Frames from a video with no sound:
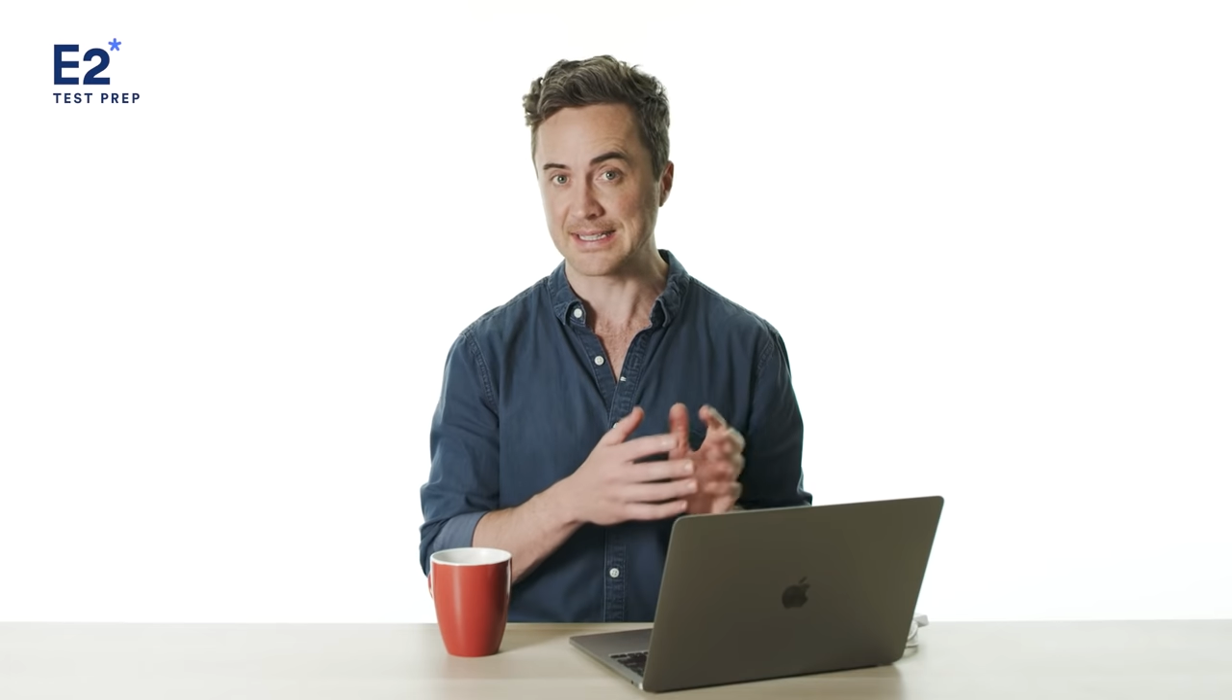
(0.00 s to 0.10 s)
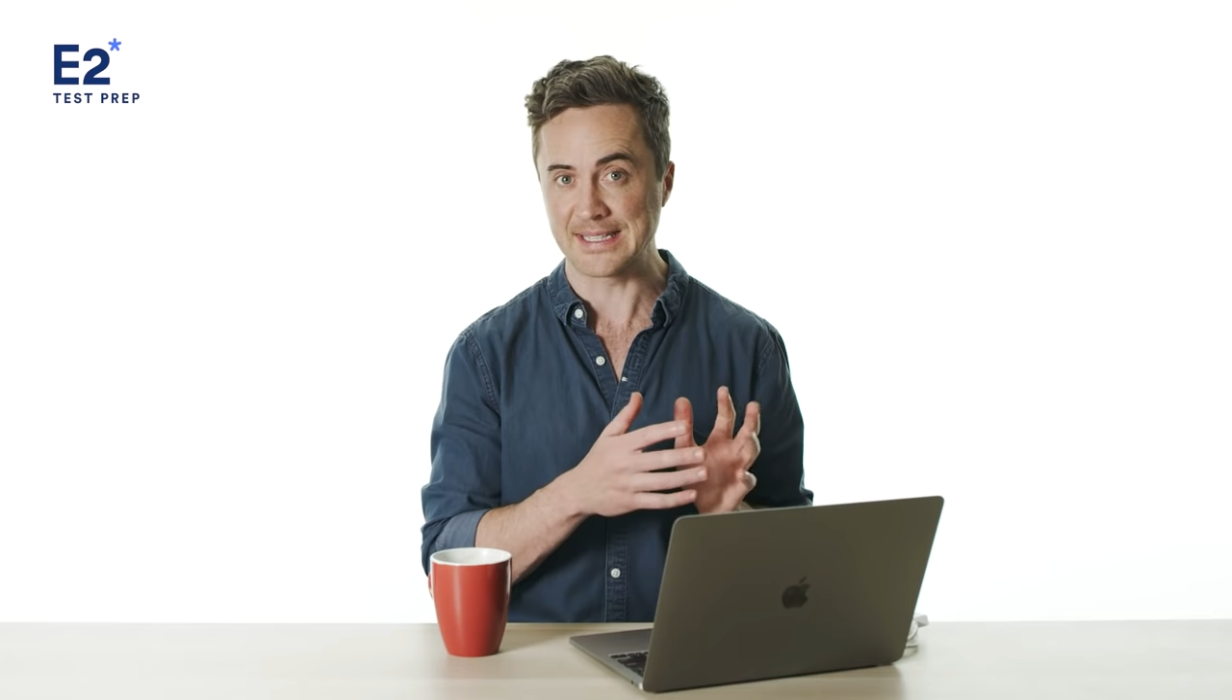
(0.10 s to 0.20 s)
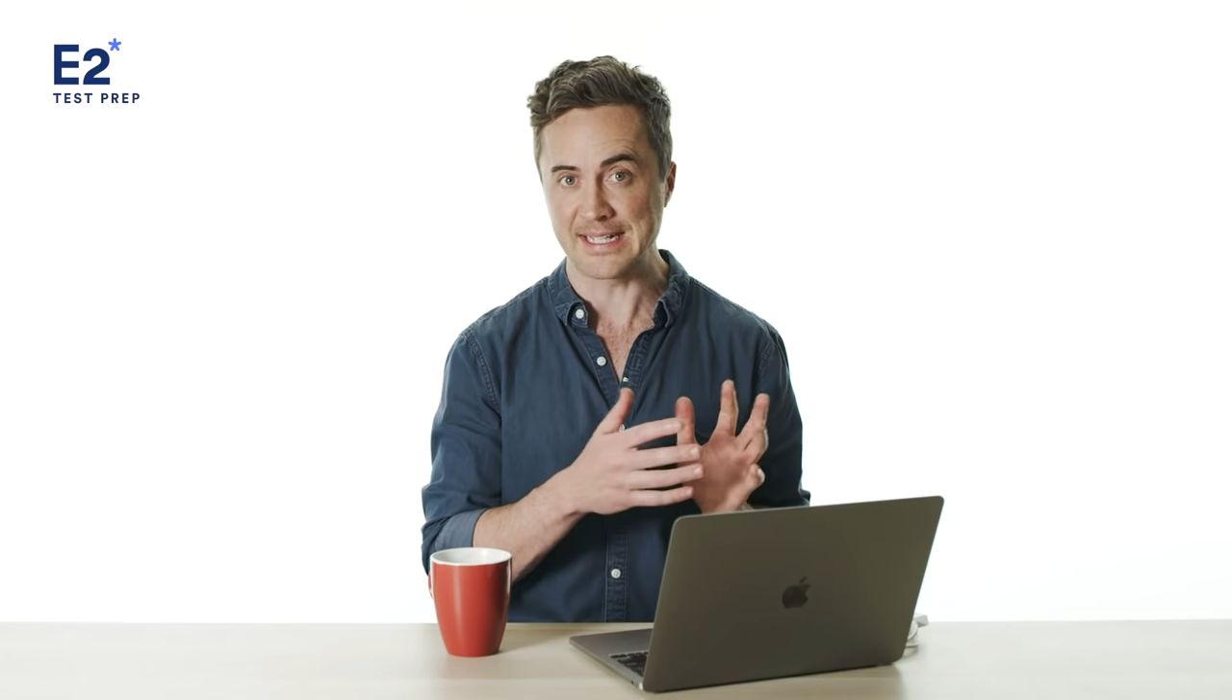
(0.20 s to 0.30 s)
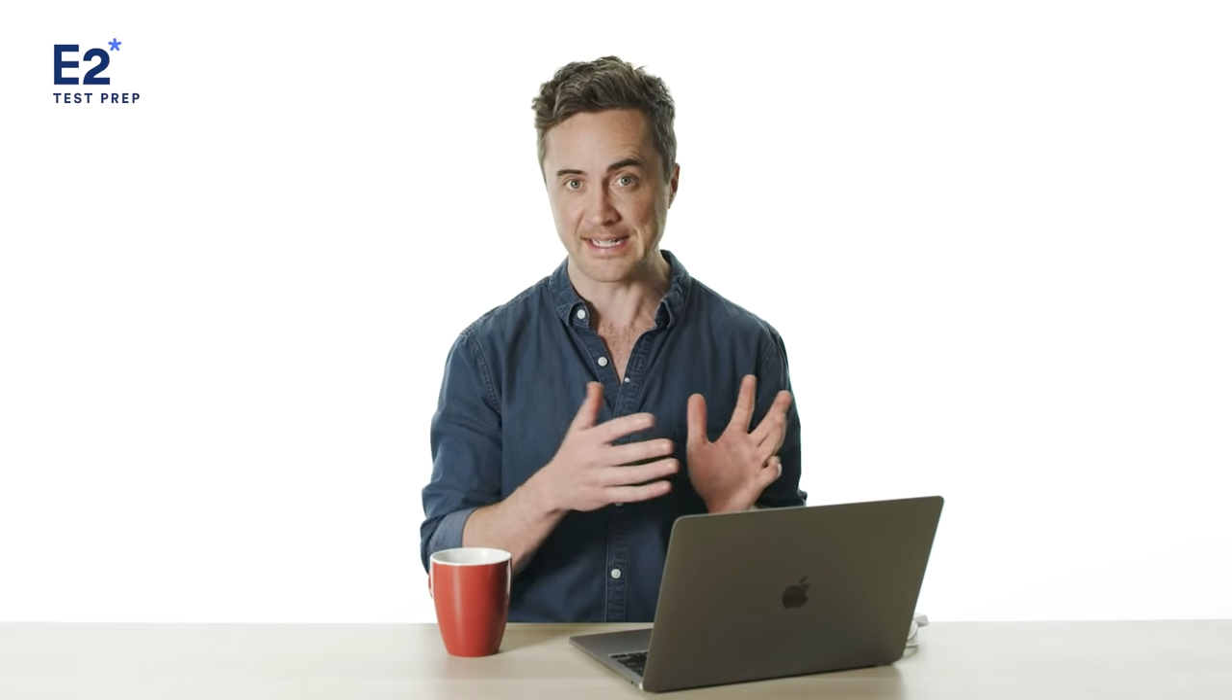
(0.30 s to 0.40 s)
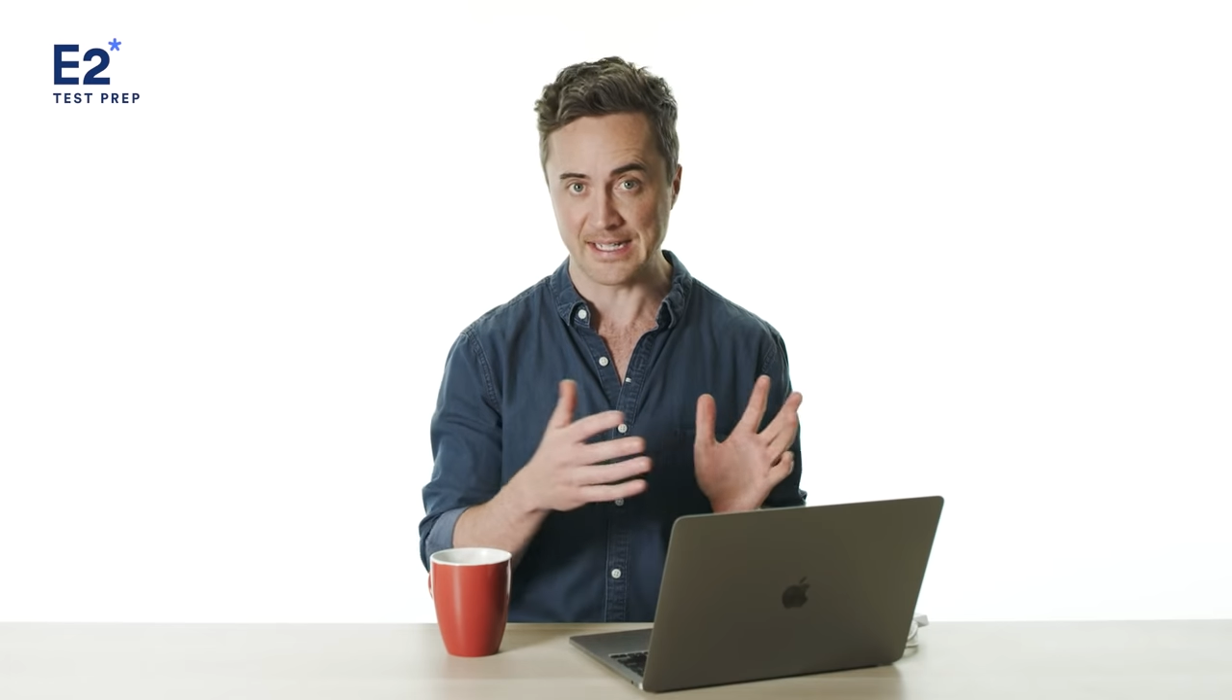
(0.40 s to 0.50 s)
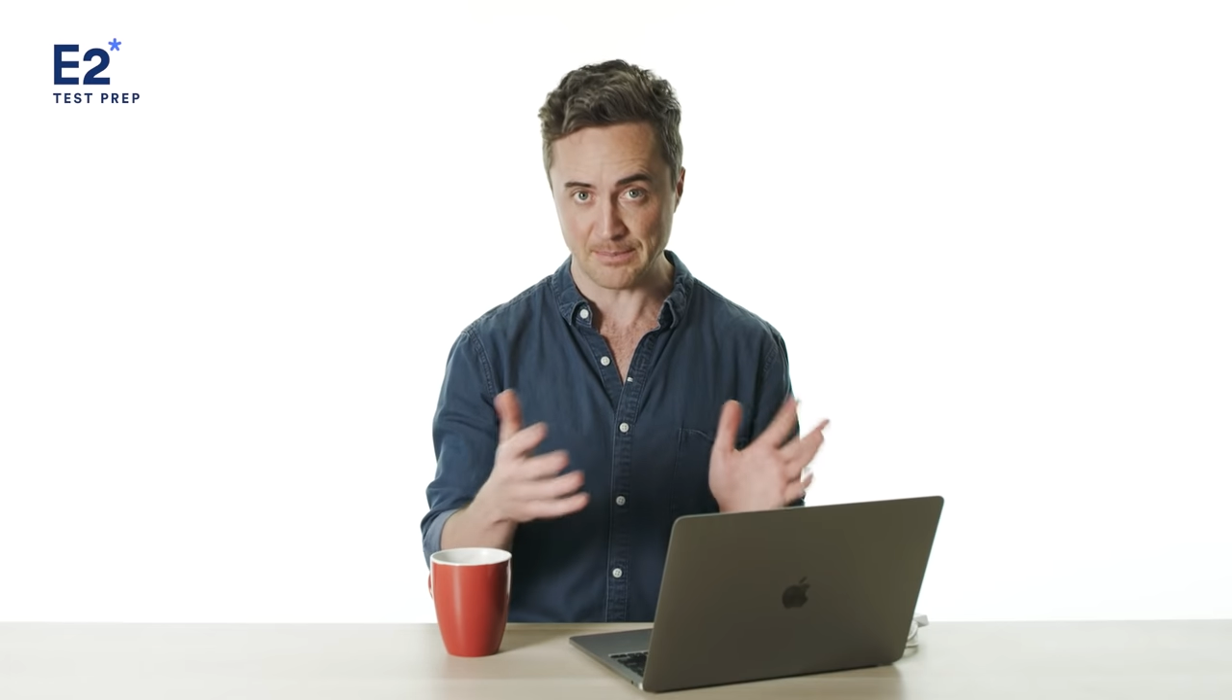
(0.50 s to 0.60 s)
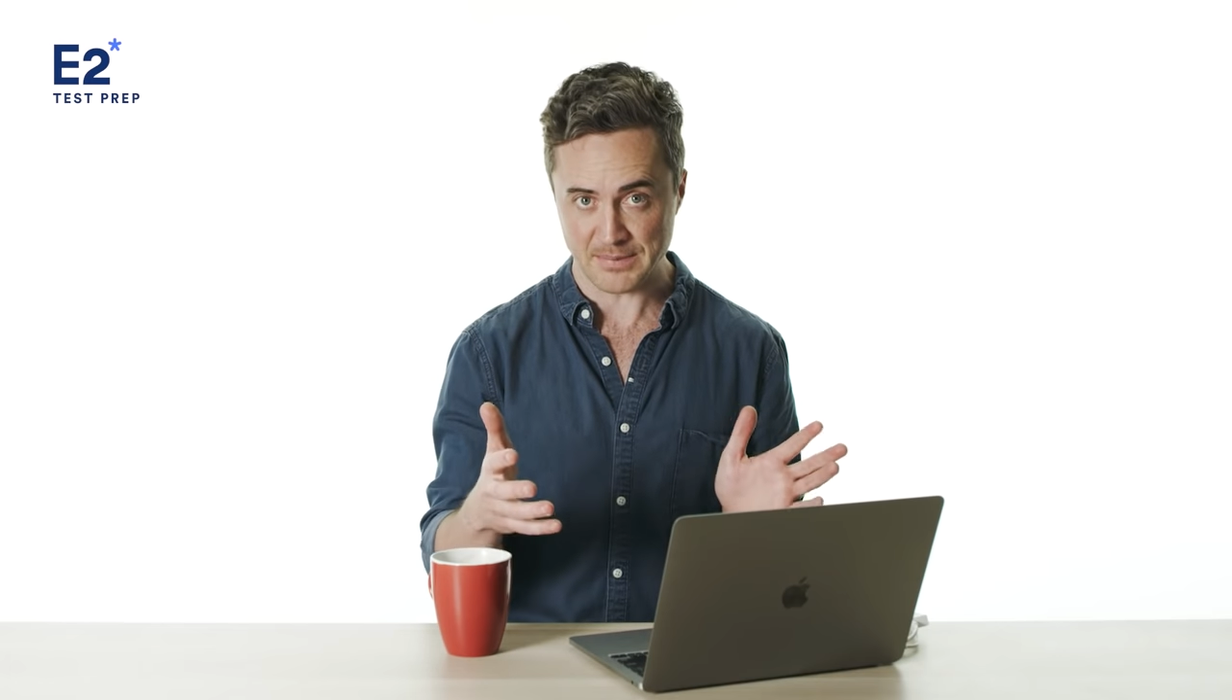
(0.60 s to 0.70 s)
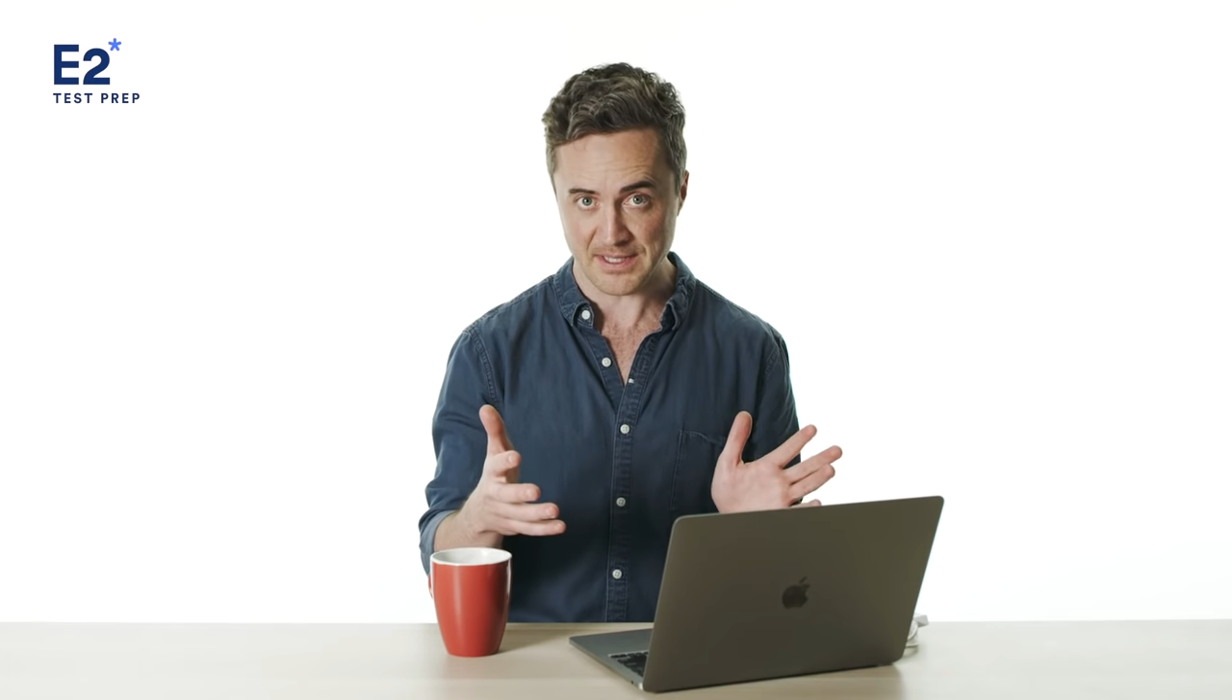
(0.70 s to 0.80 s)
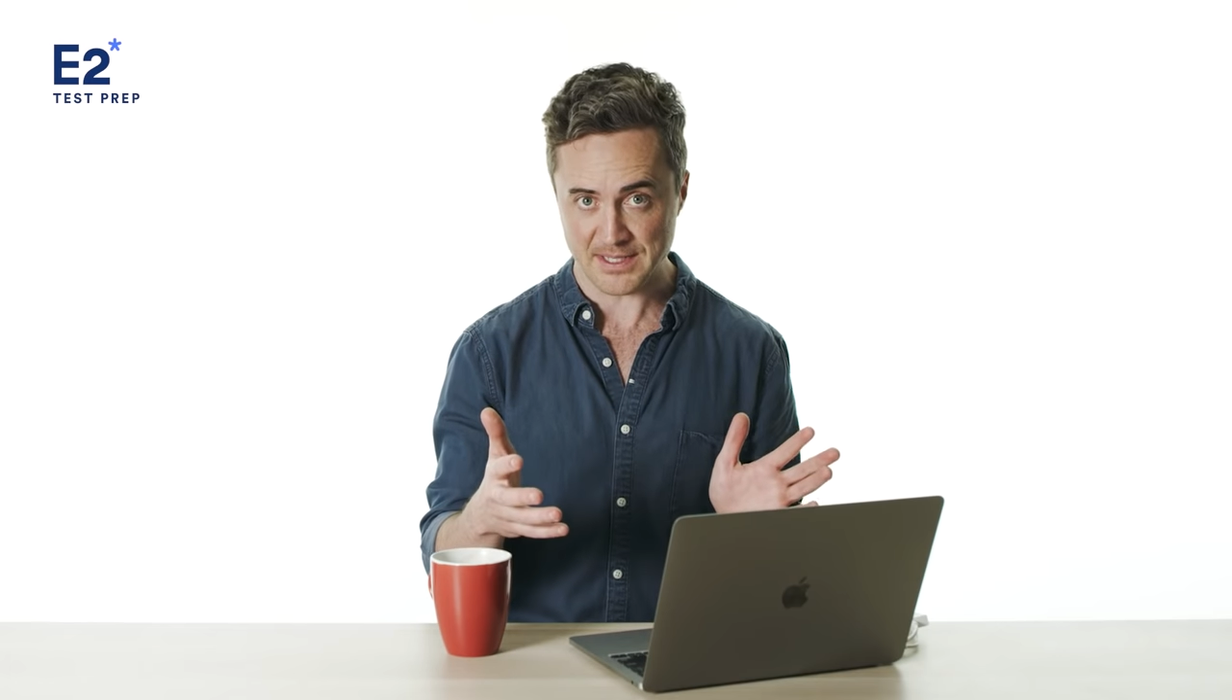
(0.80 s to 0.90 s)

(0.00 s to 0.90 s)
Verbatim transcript: leading up to the